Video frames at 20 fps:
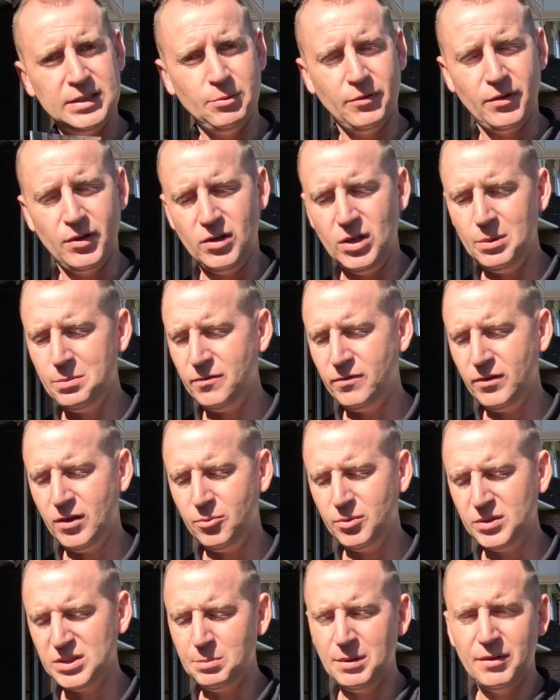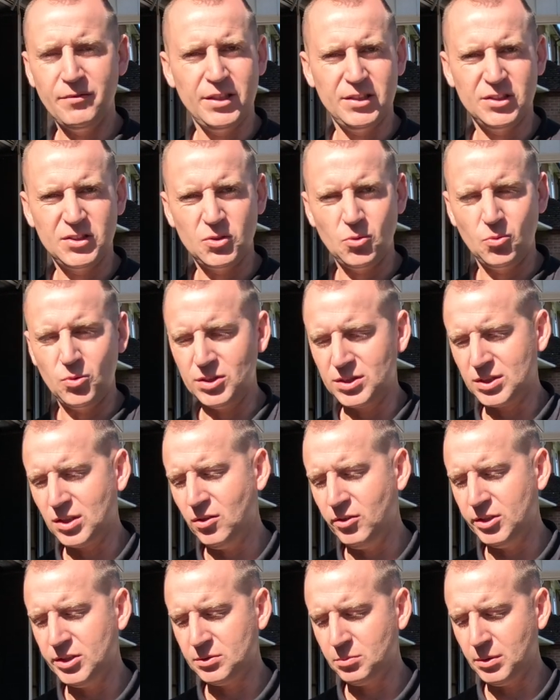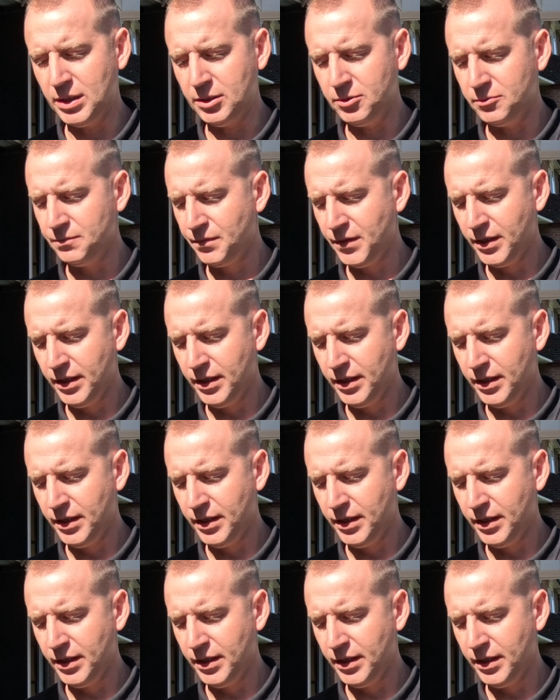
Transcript: with the Hypervolt, it's a bit of an installer's guide as well